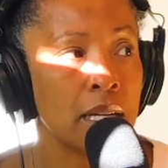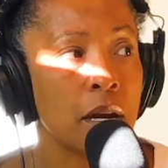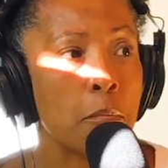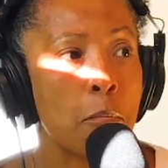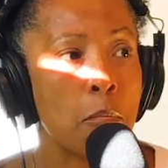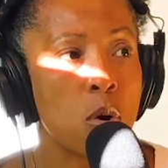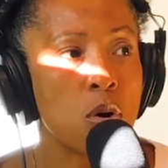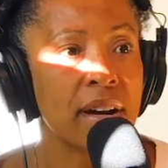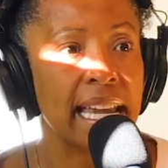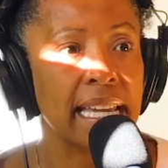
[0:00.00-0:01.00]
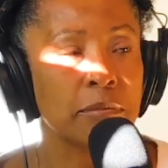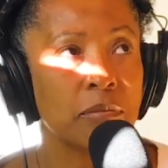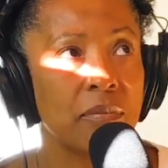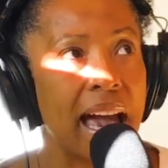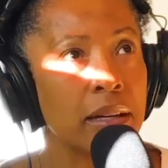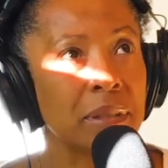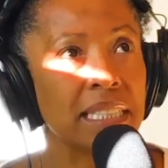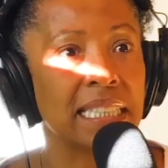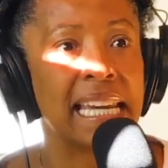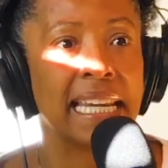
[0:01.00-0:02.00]
more, I don't want to
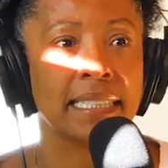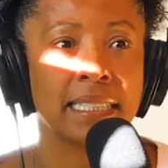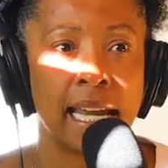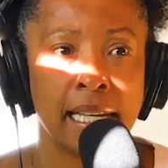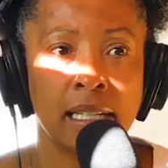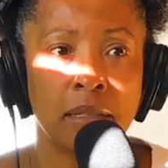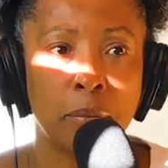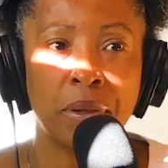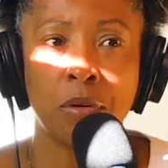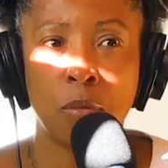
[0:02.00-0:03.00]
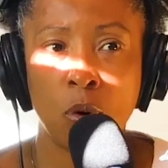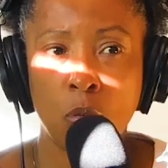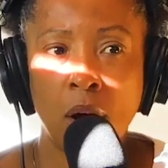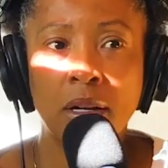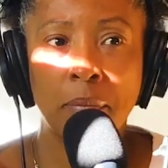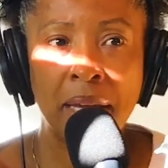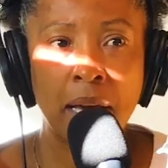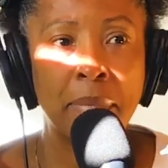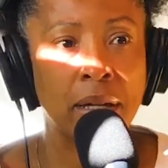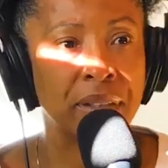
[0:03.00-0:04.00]
say excited, but they're more welcoming
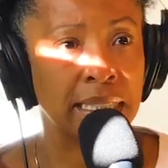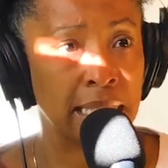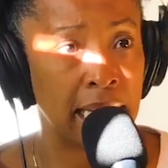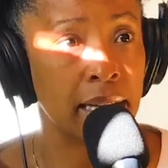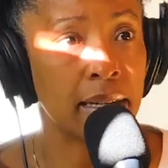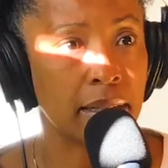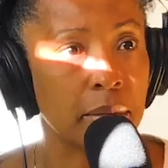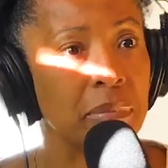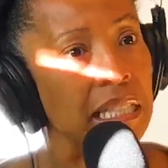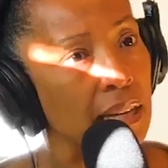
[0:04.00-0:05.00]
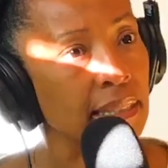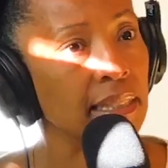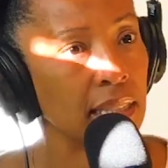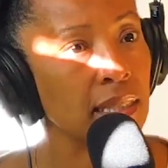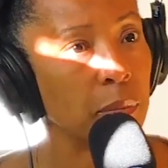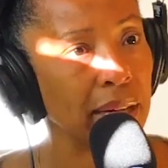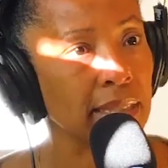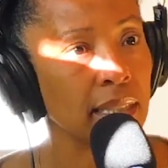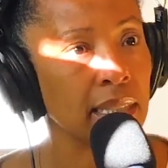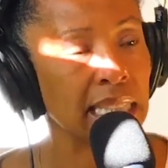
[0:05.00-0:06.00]
about the data. Because he's
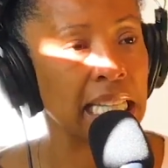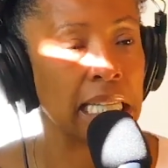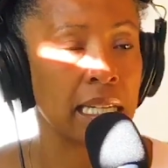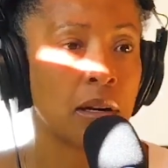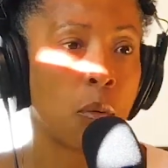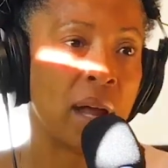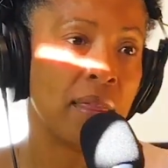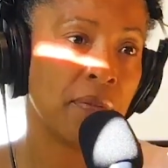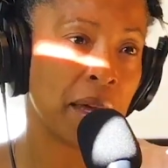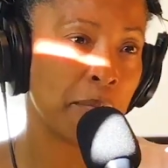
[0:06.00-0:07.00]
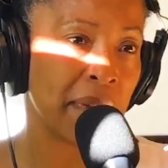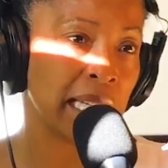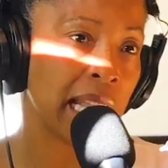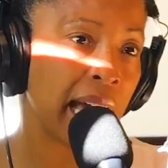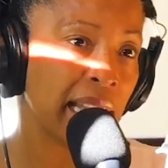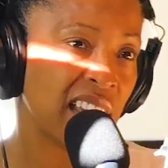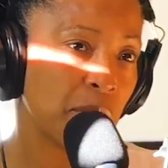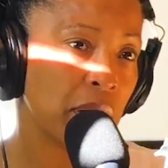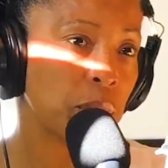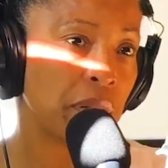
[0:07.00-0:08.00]
president, I think in a way that they may not have
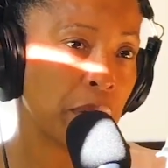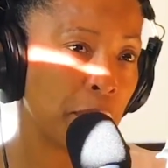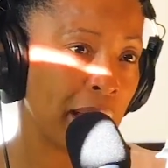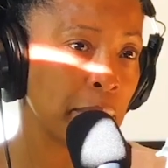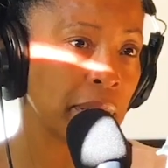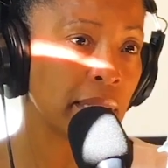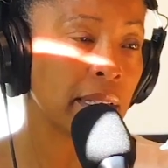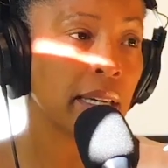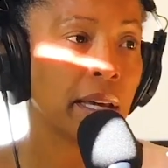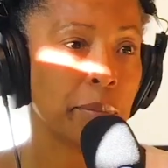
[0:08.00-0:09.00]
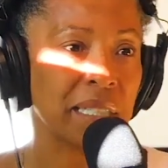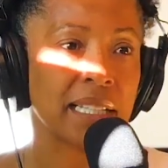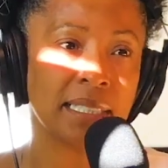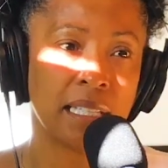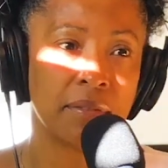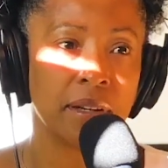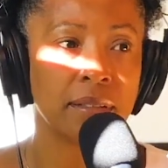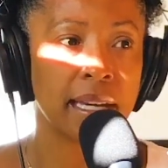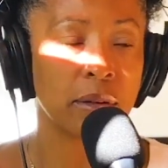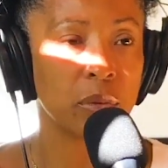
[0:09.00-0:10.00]
been with Obama, because they felt
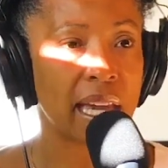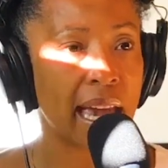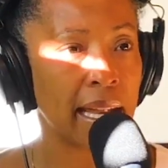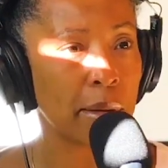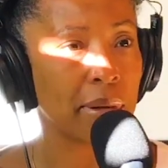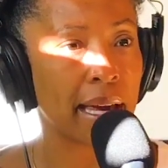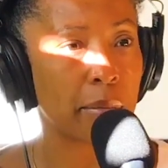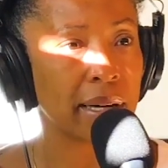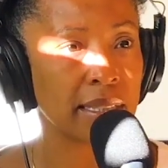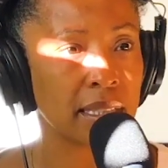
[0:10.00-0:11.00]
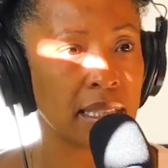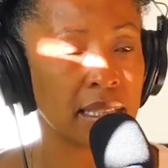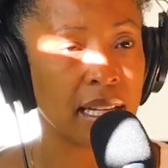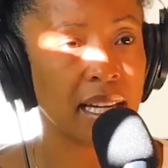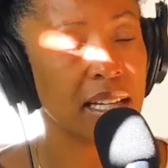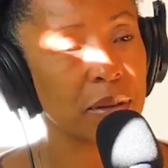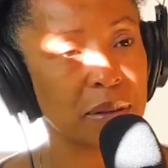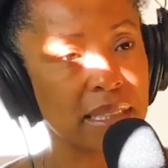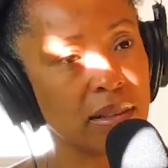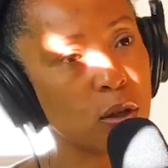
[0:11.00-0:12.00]
like we had a Black president, you know,
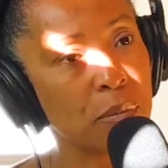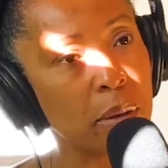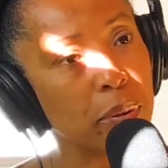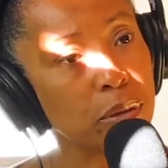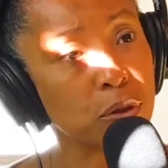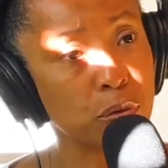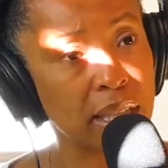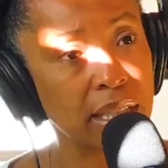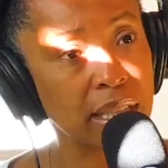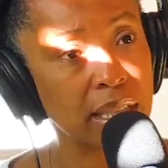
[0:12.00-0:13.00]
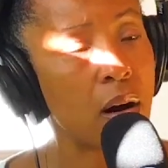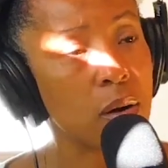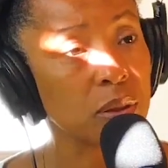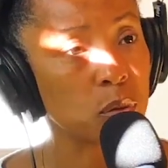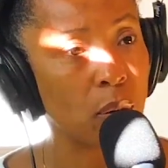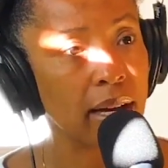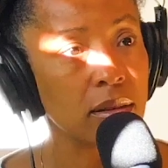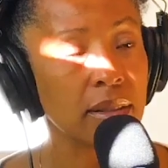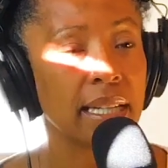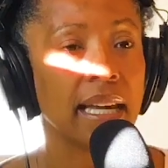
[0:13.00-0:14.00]
it's a term that post-racial, all was
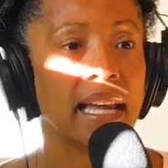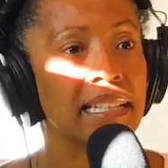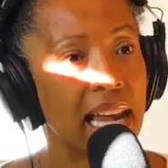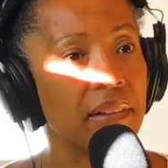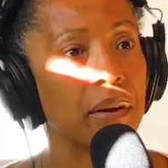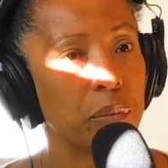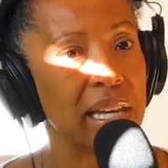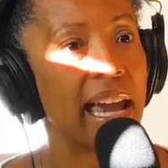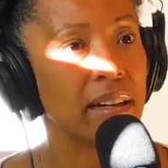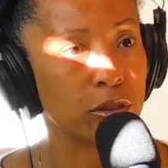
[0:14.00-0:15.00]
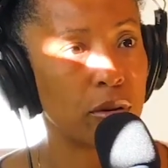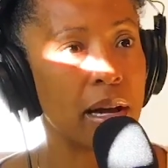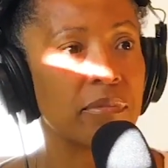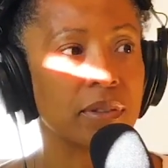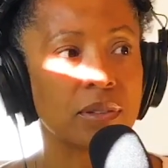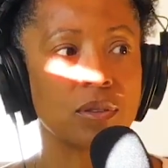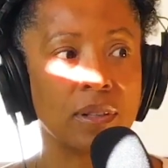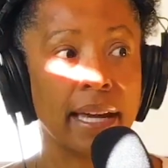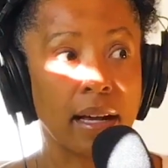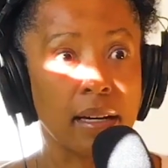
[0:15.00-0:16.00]
well. Now that we have Trump, folks are
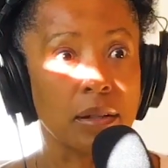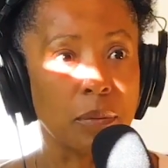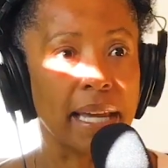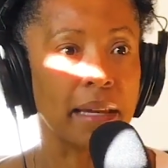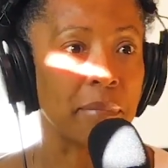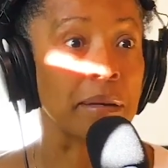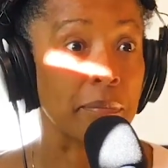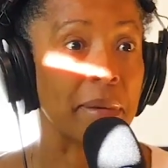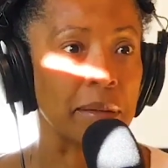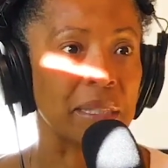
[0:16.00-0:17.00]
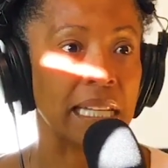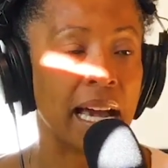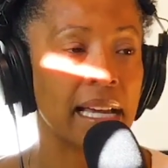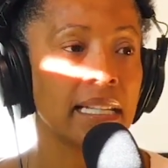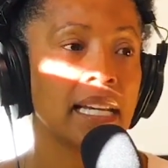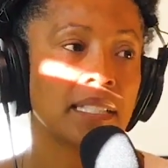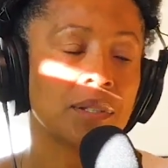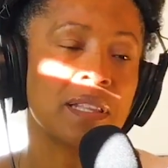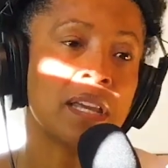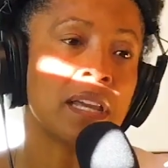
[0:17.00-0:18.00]
like, oh, wait, maybe not.
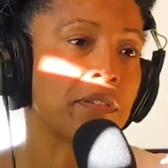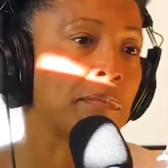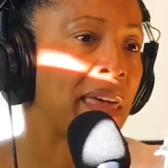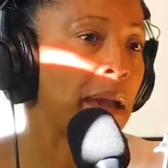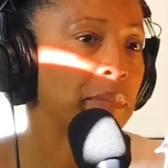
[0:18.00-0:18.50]
So I think from that